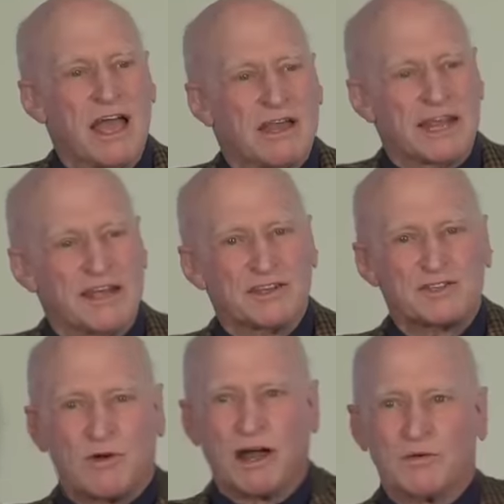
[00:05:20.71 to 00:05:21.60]
Down the
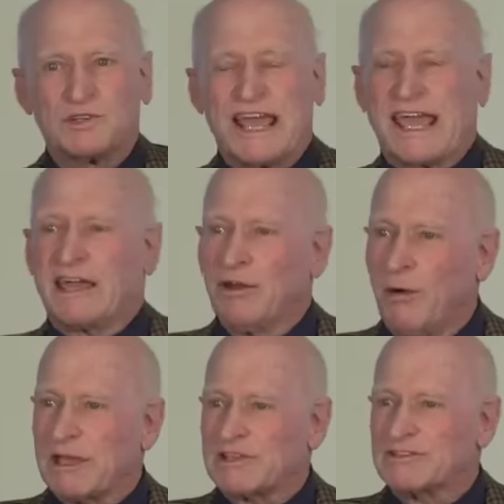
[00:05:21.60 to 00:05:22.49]
spine was
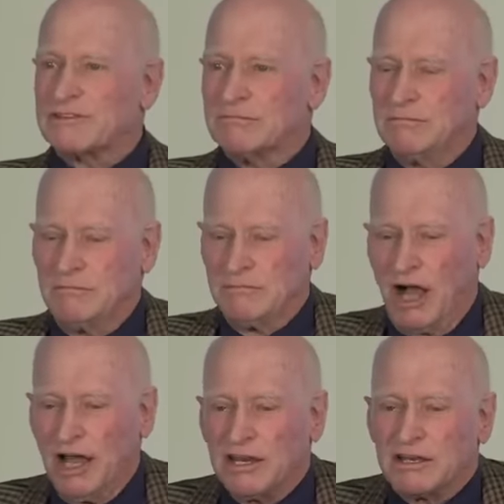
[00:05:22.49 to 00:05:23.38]
economics.
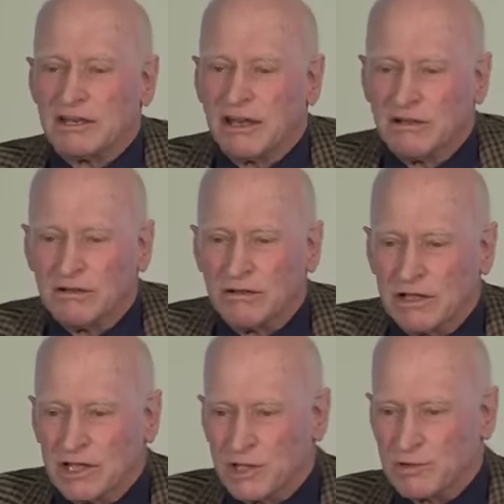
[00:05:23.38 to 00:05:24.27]
I didn't know
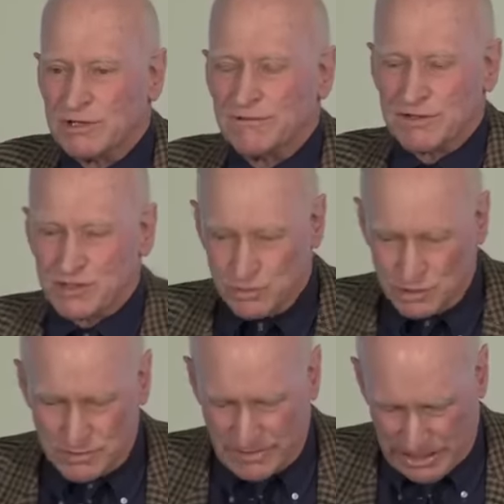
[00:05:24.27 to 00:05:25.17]
there were different
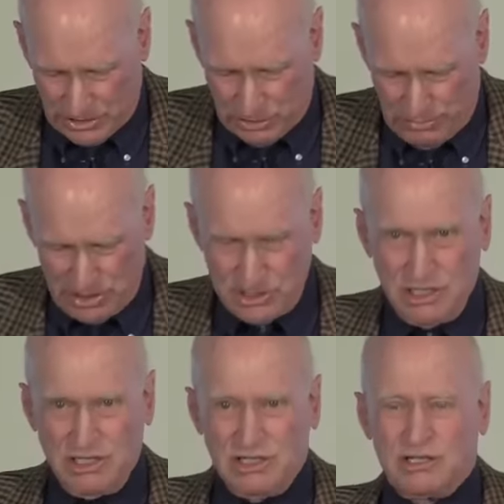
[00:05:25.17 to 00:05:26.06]
sorts of economics.
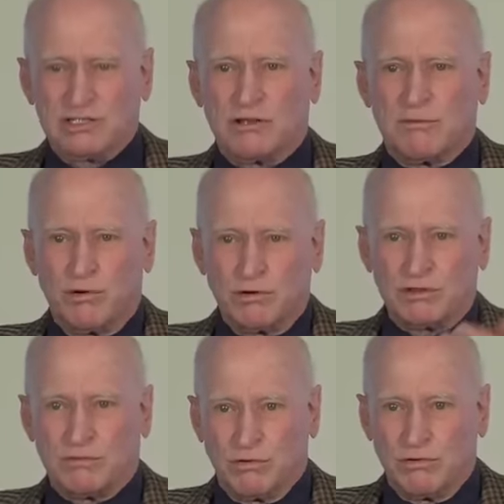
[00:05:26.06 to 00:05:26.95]
So I
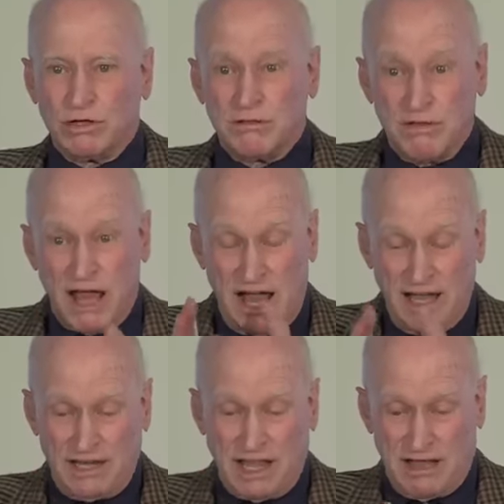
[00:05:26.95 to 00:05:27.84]
bought the book,
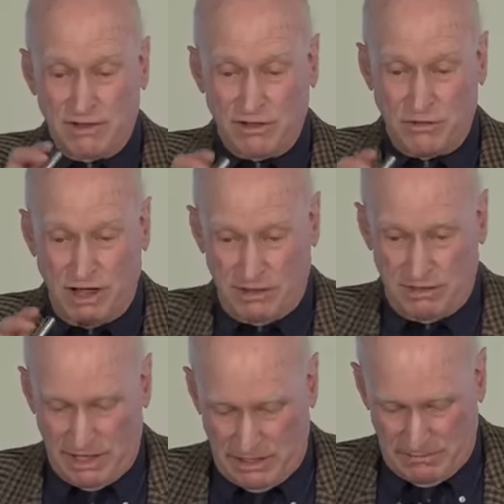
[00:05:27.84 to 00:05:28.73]
hardcover, quite
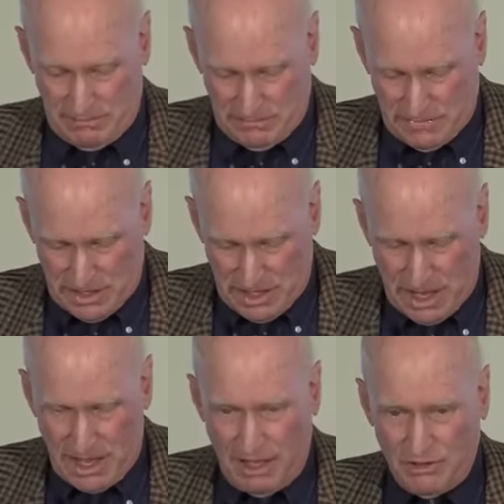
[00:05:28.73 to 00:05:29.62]
thick,
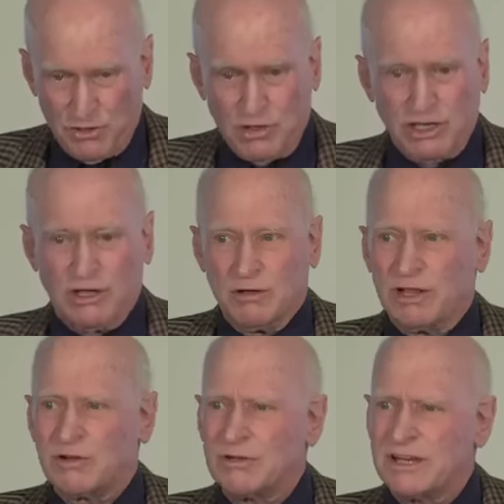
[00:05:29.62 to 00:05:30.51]
took it home.
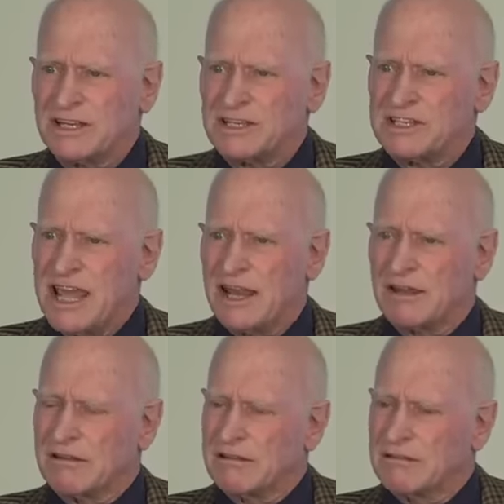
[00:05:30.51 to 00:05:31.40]
I couldn't understand
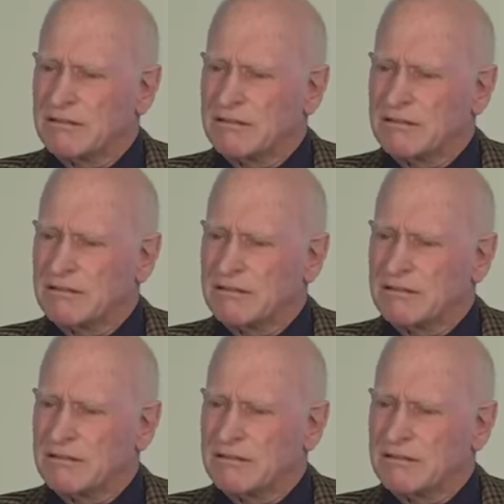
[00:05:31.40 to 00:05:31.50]
it.